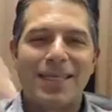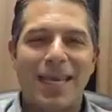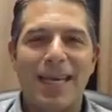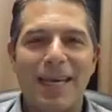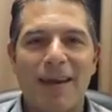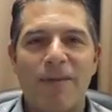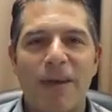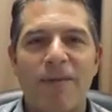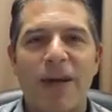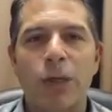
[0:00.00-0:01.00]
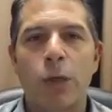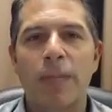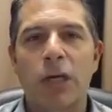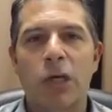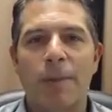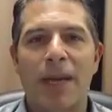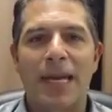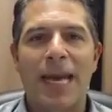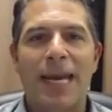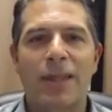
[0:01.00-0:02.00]
say if I normally go to bed at
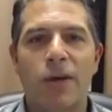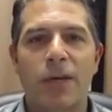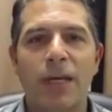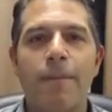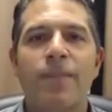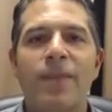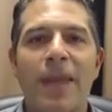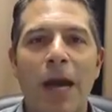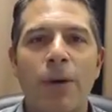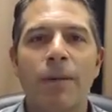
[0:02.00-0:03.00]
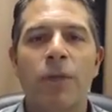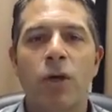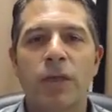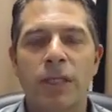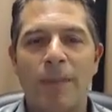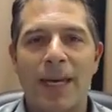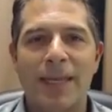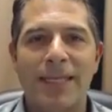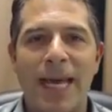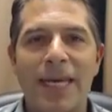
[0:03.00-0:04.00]
9:30, now I'm going to bed
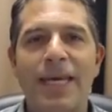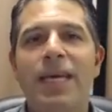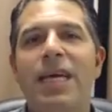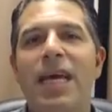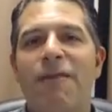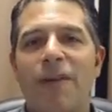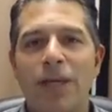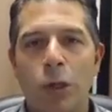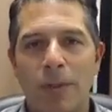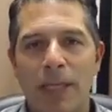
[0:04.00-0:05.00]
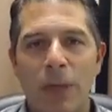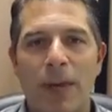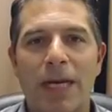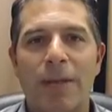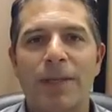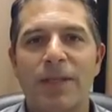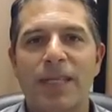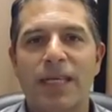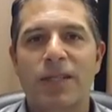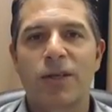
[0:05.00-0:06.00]
at 10. If I normally wake up at
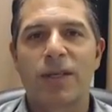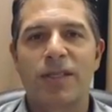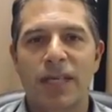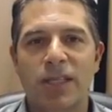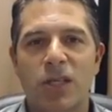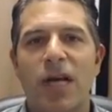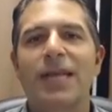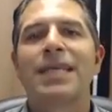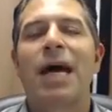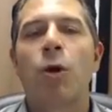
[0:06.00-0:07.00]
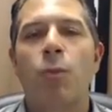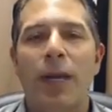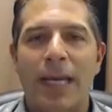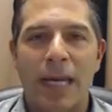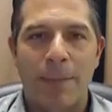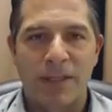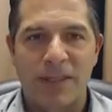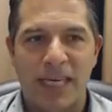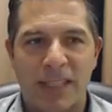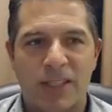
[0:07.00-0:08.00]
6 o'clock, now I'm waking up at
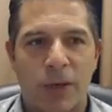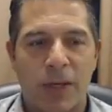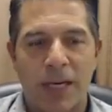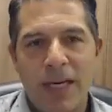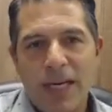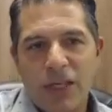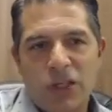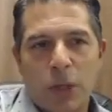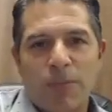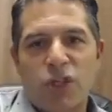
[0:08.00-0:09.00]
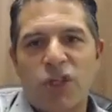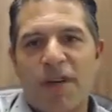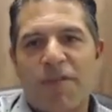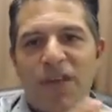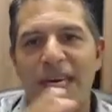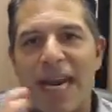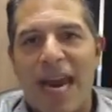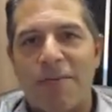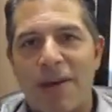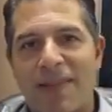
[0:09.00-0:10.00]
6:30. So I'm shifting
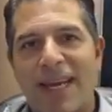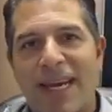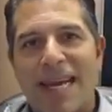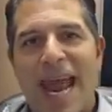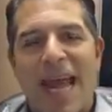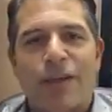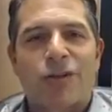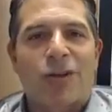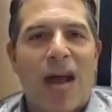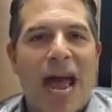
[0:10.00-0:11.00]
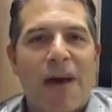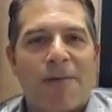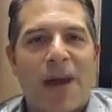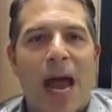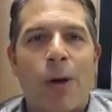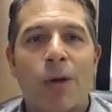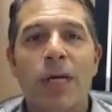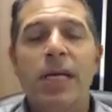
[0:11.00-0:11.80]
everything an extra half an hour.